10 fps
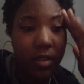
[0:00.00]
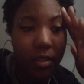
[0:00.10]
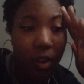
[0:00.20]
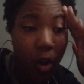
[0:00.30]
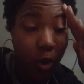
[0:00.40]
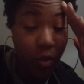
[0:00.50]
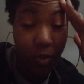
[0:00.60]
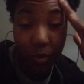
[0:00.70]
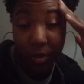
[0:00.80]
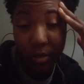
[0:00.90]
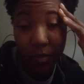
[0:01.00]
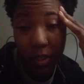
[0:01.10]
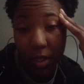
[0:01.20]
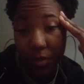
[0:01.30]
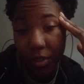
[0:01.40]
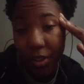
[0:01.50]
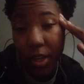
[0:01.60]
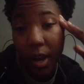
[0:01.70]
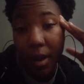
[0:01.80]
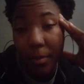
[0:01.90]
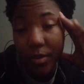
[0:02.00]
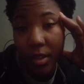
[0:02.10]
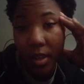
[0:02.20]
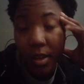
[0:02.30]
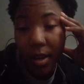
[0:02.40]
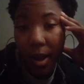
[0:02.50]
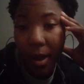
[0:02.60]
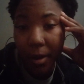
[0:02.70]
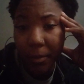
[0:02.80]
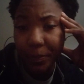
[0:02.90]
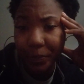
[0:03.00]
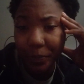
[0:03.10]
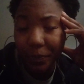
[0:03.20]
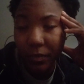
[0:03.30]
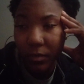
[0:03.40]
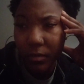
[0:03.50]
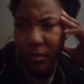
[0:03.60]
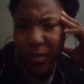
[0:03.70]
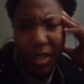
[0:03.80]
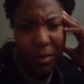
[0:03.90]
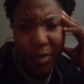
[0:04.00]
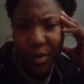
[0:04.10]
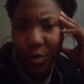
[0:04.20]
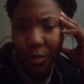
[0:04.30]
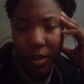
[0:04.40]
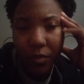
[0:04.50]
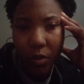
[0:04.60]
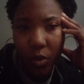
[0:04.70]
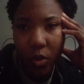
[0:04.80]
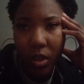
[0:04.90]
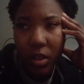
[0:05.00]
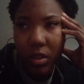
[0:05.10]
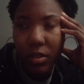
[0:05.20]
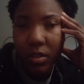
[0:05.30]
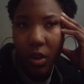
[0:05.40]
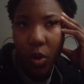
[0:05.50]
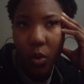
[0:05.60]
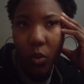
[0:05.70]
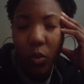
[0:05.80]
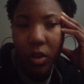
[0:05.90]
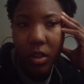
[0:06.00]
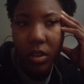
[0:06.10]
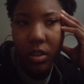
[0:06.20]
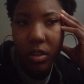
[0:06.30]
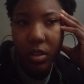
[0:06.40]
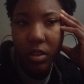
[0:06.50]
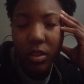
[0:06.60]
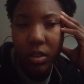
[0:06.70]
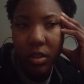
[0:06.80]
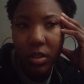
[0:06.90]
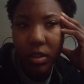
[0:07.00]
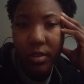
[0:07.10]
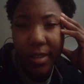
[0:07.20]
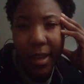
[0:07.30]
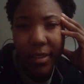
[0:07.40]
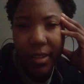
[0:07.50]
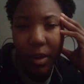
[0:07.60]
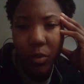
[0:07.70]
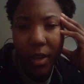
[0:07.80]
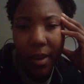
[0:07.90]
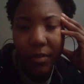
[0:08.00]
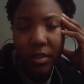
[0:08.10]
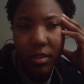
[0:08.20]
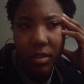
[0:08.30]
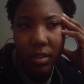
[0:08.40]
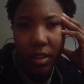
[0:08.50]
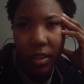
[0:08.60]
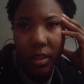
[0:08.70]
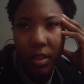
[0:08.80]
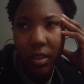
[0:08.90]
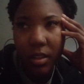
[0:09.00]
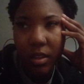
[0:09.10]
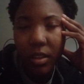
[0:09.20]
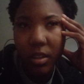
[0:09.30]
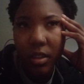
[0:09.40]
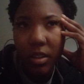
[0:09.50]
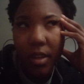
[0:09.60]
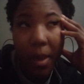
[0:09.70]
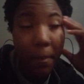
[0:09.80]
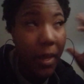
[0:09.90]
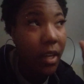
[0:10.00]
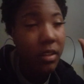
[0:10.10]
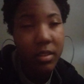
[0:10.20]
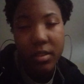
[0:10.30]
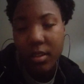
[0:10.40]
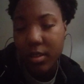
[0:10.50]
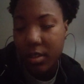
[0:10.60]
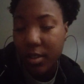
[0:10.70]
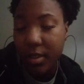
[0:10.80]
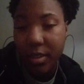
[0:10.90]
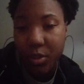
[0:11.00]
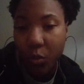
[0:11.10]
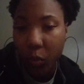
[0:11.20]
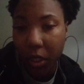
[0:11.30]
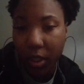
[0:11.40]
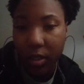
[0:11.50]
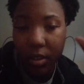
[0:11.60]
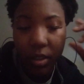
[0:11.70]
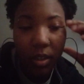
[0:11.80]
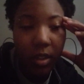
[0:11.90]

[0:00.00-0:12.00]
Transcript: it's all sorts of different jobs. And I'm so grateful. So sadly, I will have to see and make a decision this week